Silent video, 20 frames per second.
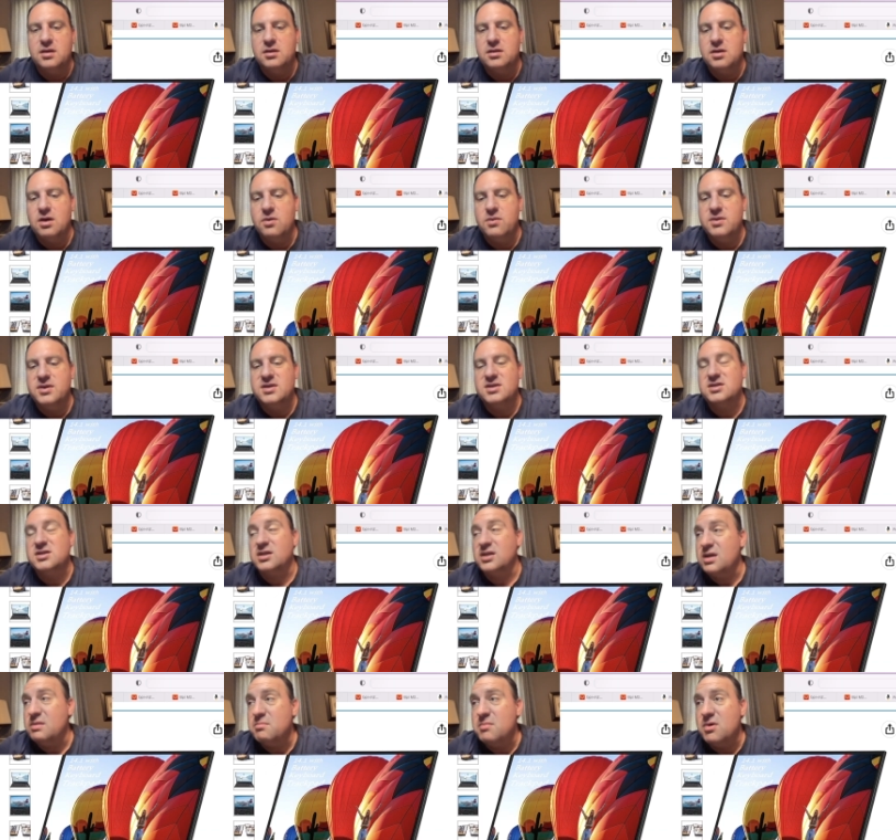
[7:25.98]
go into
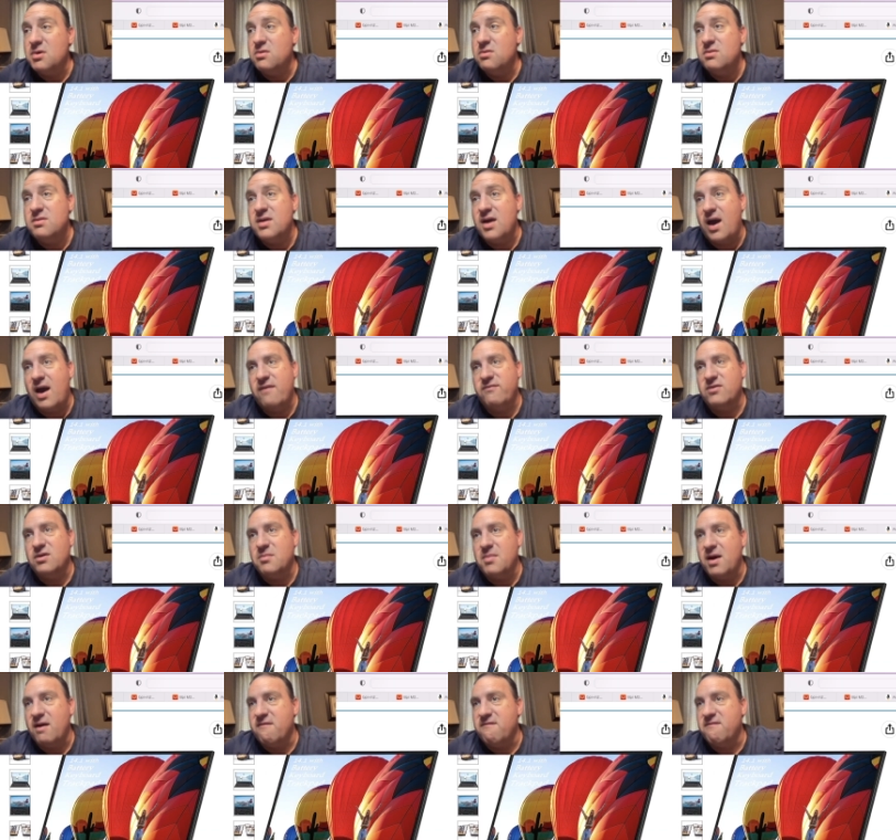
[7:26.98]
sleep mode after
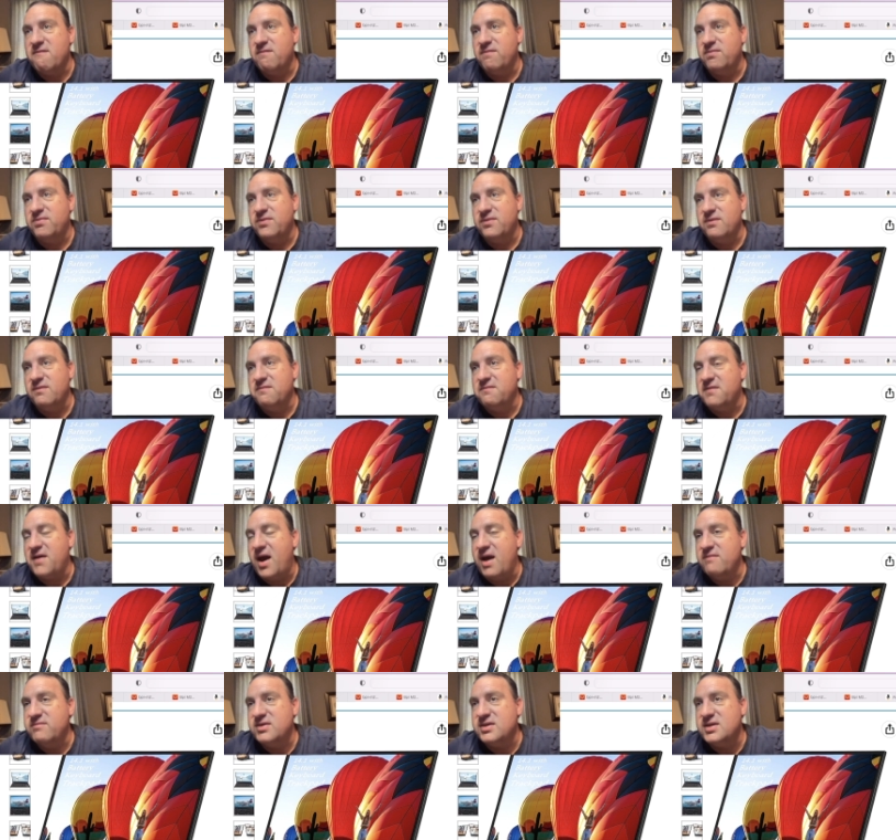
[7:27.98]
about
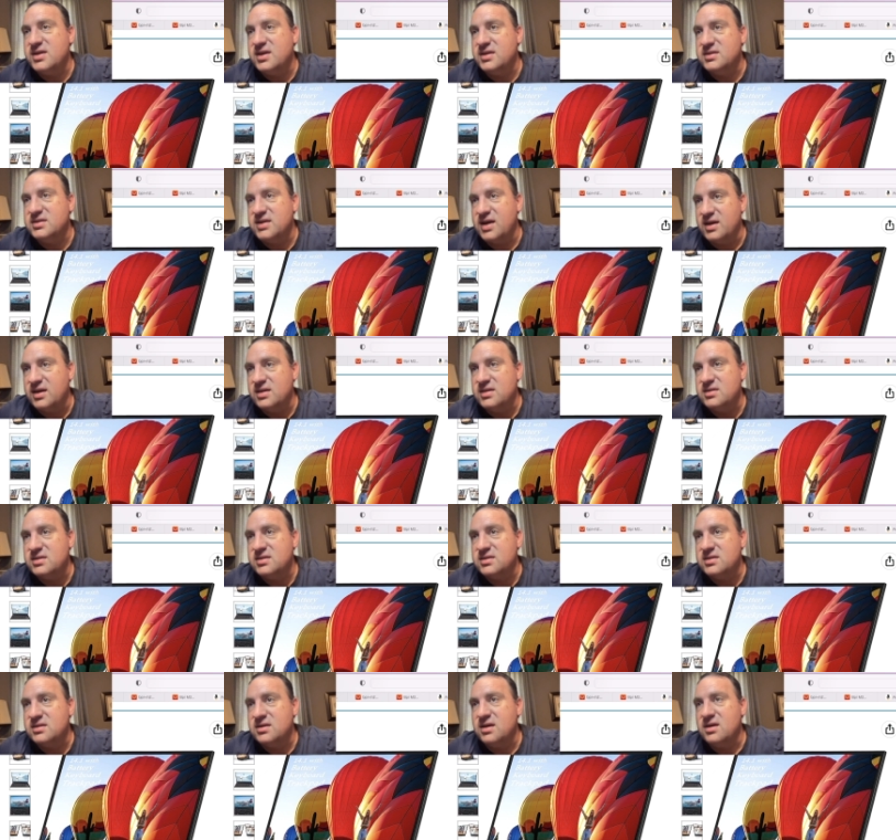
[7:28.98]
five to 10
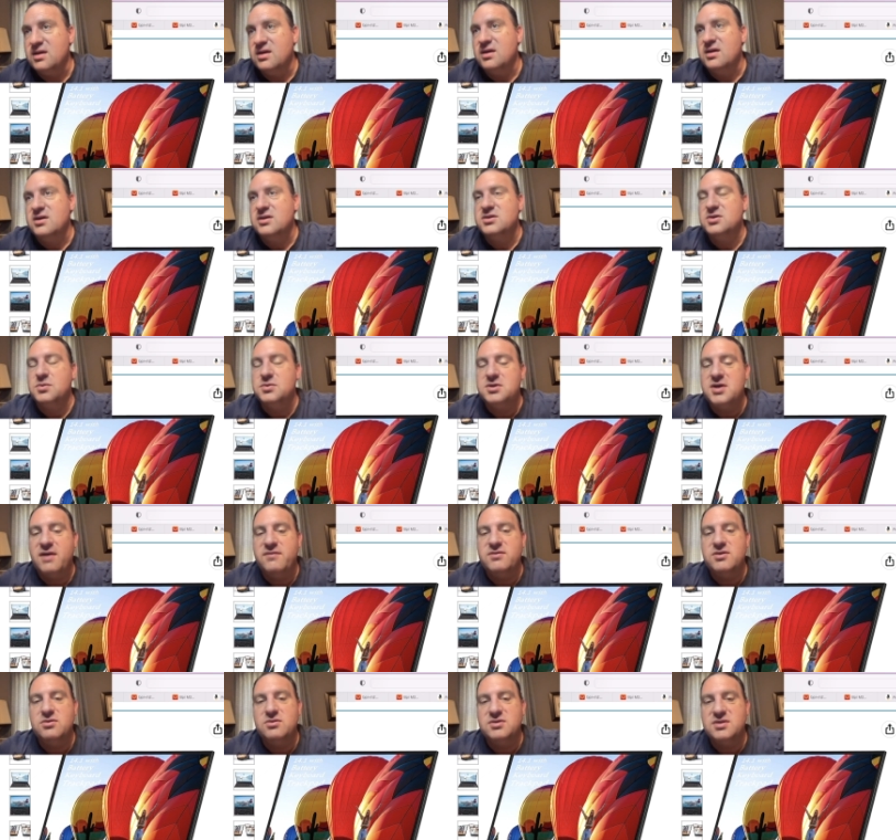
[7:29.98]
seconds. So what you have
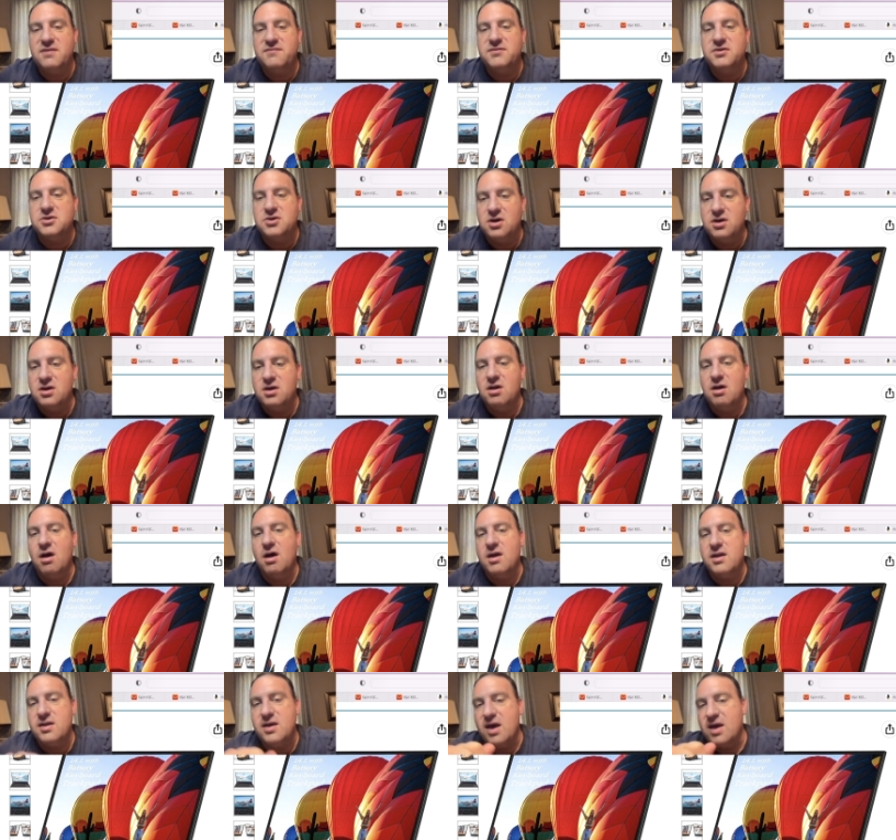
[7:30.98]
to do is you have to turn it
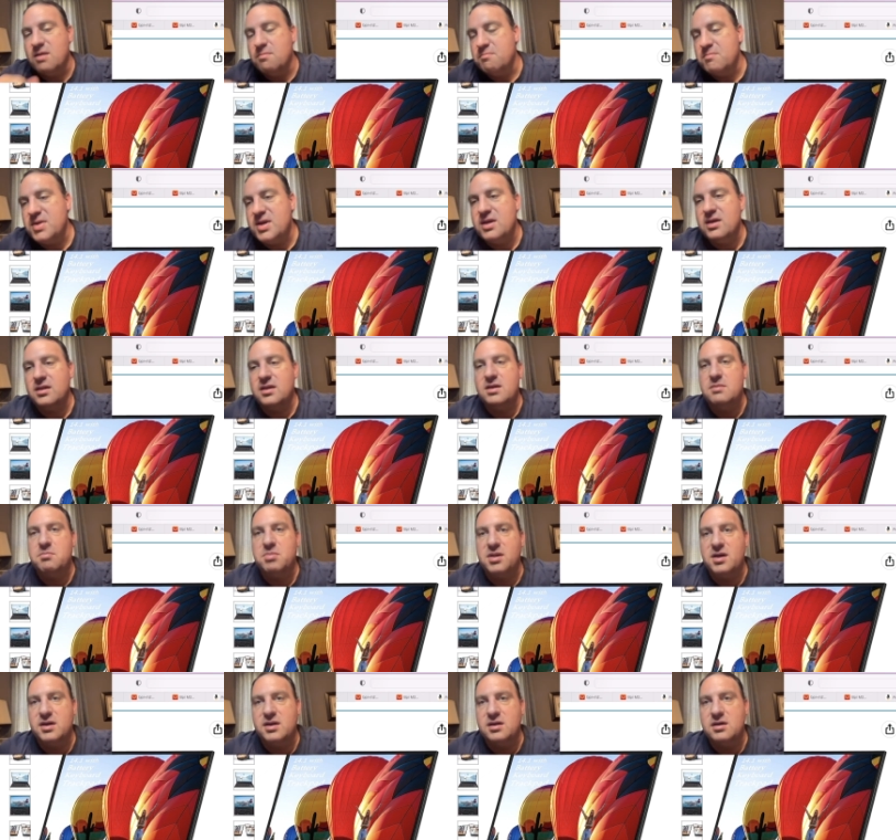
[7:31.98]
on and immediately
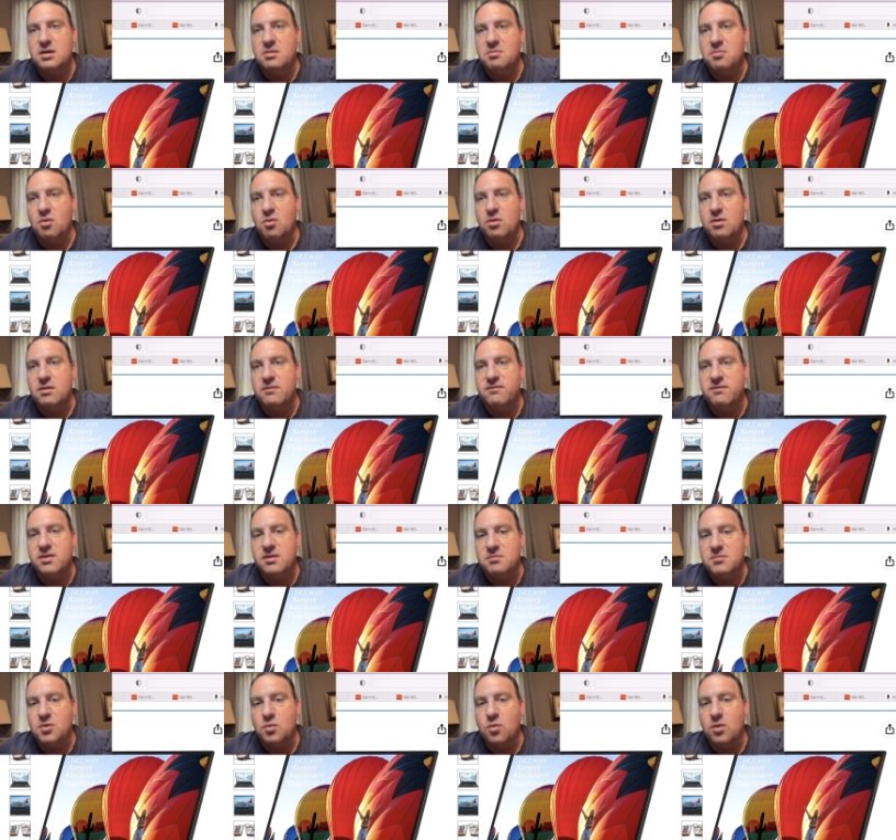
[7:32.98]
plug in your board for
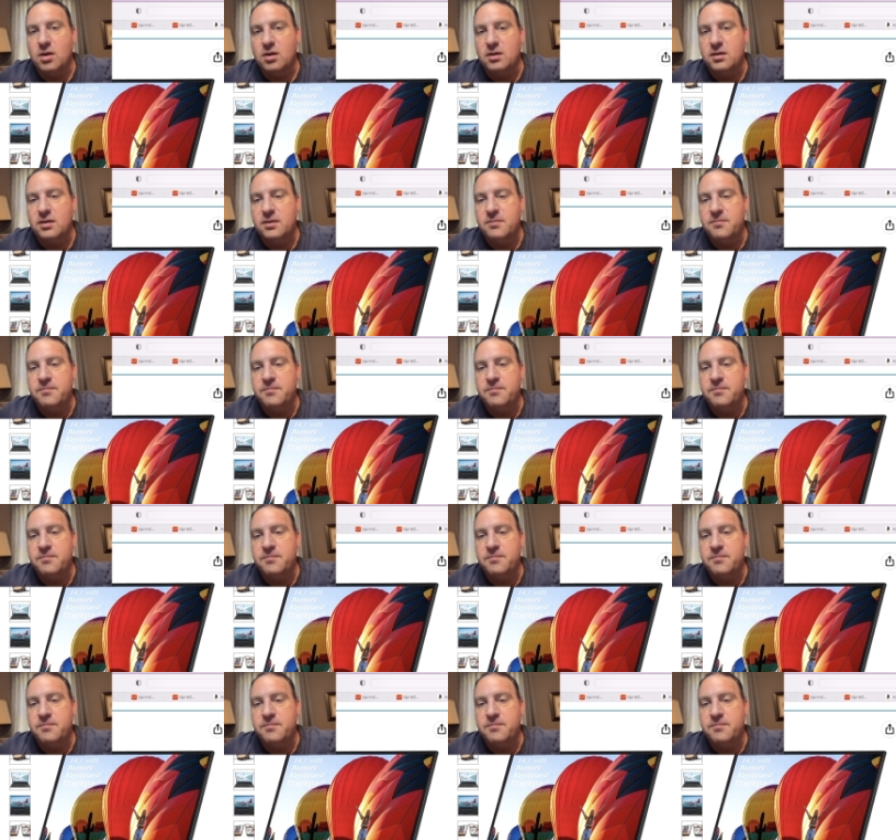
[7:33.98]
them to work.